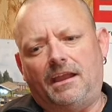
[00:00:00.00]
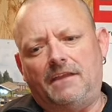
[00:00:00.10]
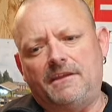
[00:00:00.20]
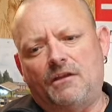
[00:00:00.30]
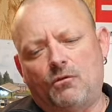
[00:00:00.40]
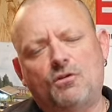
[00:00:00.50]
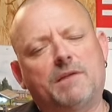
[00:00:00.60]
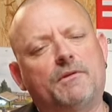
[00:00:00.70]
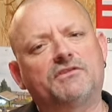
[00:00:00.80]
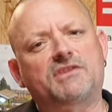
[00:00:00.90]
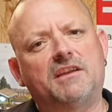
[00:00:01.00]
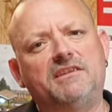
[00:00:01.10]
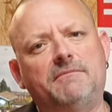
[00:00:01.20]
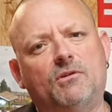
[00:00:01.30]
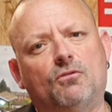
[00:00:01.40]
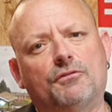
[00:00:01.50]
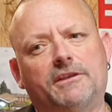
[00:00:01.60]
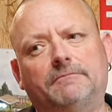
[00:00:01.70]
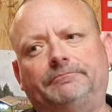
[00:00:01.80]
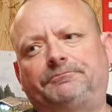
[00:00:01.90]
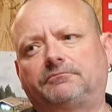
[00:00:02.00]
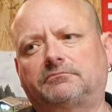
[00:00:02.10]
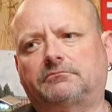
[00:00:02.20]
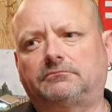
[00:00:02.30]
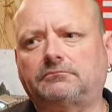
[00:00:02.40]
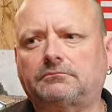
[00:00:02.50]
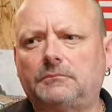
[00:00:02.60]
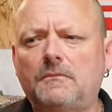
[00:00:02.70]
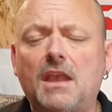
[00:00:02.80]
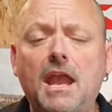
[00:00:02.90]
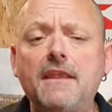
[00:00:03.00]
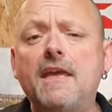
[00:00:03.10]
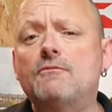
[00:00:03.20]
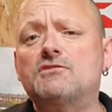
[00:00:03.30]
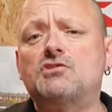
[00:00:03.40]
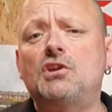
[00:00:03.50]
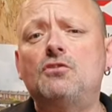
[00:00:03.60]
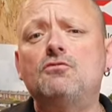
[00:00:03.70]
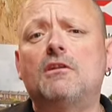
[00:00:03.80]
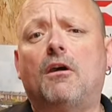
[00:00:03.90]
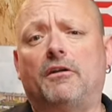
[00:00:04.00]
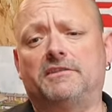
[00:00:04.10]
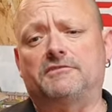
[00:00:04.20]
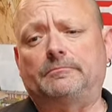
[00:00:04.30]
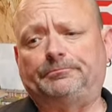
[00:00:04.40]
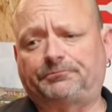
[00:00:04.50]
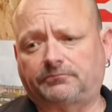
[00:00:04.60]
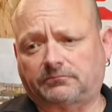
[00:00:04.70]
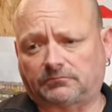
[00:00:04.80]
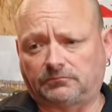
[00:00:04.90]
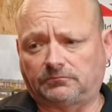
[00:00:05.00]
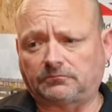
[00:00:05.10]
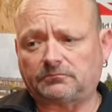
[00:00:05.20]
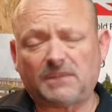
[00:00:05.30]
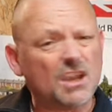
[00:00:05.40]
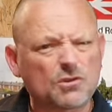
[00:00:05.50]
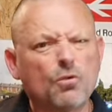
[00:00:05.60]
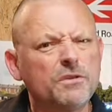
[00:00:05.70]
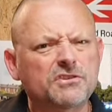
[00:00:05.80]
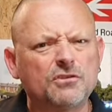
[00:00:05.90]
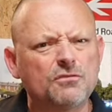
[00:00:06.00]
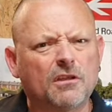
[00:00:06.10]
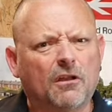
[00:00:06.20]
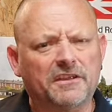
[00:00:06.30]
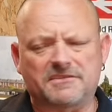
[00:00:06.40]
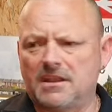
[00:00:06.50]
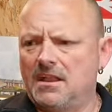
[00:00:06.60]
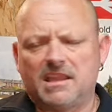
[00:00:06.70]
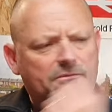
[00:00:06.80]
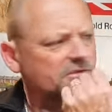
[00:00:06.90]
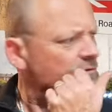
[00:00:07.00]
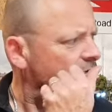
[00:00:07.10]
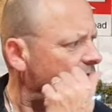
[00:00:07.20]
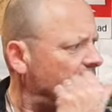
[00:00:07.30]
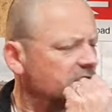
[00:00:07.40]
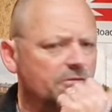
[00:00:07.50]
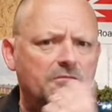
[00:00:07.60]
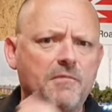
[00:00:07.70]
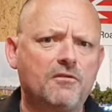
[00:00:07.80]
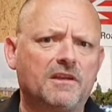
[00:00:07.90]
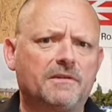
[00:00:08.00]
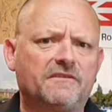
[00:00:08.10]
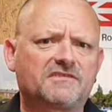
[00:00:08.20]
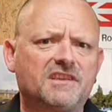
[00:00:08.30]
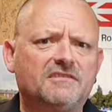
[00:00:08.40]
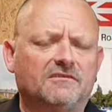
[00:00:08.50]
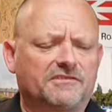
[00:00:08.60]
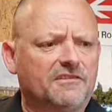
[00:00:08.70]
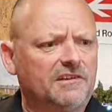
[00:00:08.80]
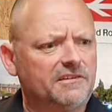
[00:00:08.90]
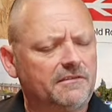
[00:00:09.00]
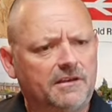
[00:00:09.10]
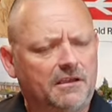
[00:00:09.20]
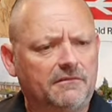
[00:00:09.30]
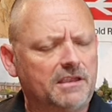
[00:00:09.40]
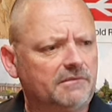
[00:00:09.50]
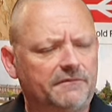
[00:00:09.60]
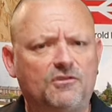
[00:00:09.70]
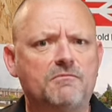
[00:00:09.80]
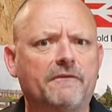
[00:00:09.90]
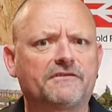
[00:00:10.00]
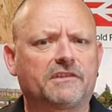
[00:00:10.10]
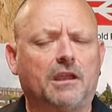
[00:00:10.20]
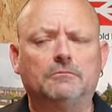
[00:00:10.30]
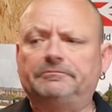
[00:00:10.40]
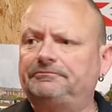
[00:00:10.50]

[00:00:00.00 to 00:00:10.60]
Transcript: And then I woke up on Sunday morning and there was two guys. It's always two guys. There was two guys who were moaning about the signals earlier, you know, a few months ago.